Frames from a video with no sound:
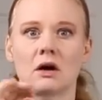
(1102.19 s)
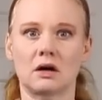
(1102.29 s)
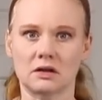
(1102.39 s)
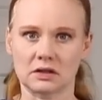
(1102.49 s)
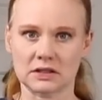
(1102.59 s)

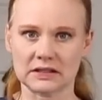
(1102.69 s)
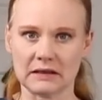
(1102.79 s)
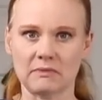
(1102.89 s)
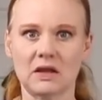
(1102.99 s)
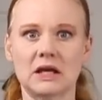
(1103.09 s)
on
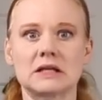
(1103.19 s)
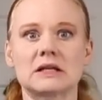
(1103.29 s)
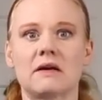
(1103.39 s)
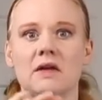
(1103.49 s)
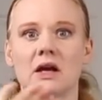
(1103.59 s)
some things,
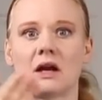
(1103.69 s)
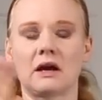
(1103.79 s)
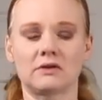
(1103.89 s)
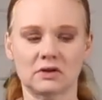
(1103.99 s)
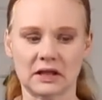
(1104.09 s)
and then
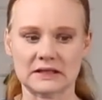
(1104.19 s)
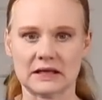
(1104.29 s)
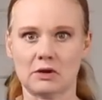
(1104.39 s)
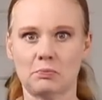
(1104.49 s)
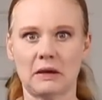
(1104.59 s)
other things I